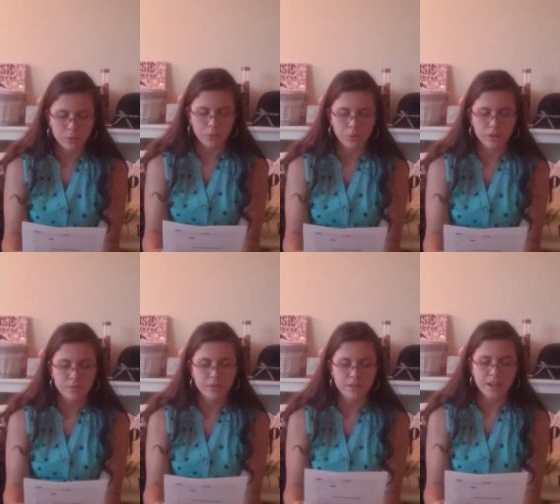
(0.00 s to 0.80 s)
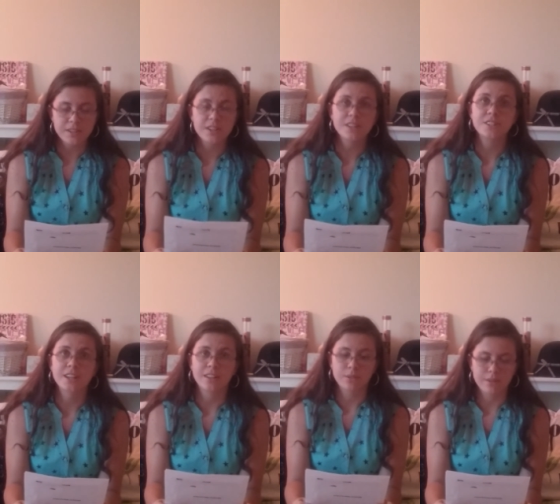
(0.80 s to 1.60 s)
reward for not
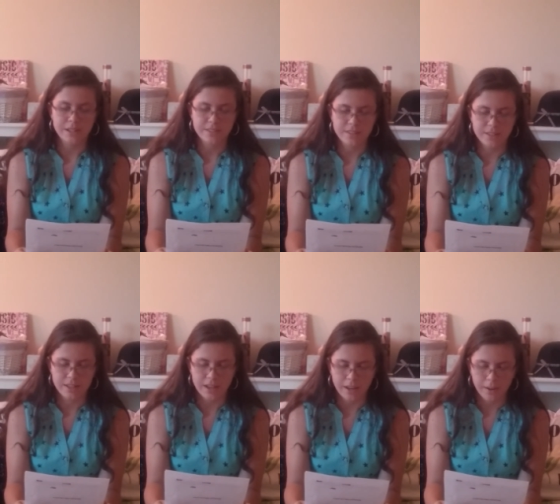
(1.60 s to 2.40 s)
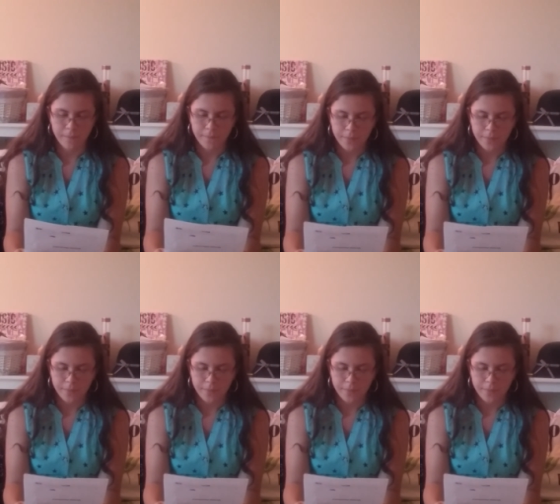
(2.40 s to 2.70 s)
touching it the rest of the day.